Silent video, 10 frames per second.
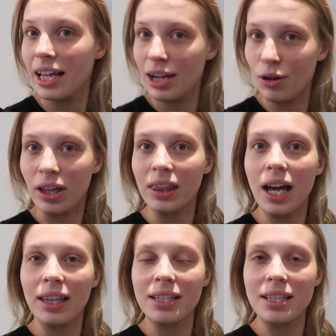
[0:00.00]
And look at
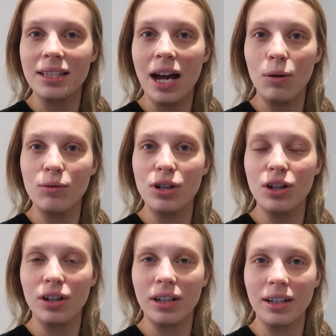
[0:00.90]
that, this is how I would
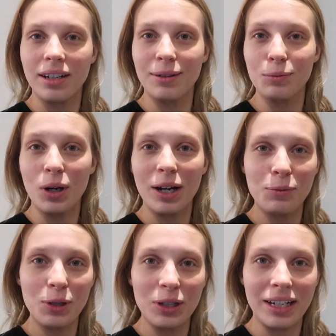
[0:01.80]
look, uh, what I
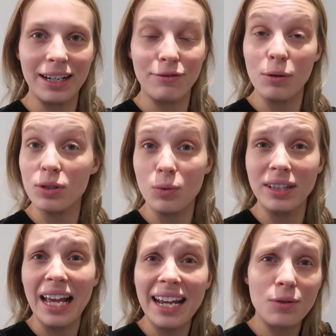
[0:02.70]
would look like if I was a
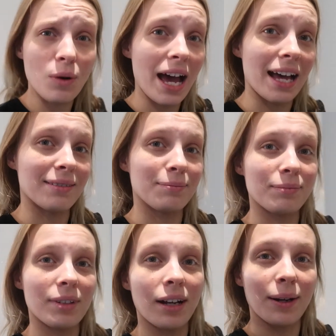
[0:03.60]
naked rat,
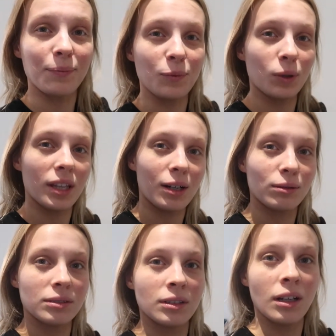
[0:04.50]
um
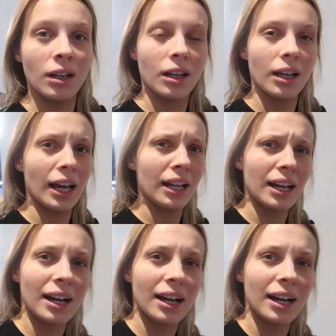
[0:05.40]
without any